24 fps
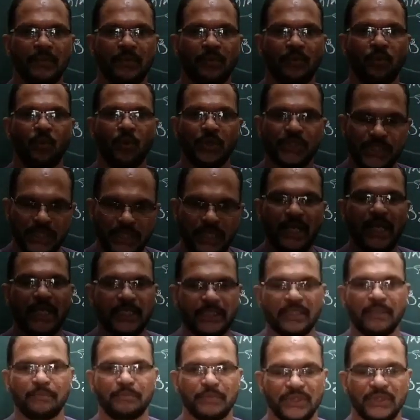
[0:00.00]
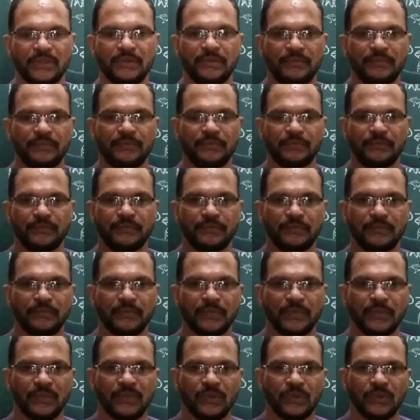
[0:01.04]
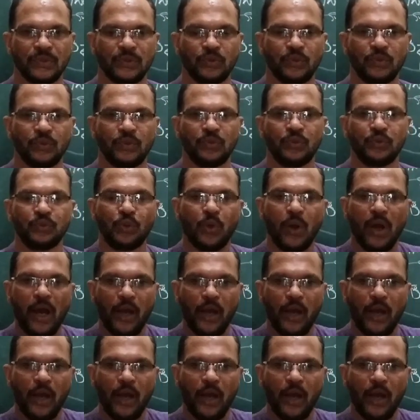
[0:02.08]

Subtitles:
or single attempt. You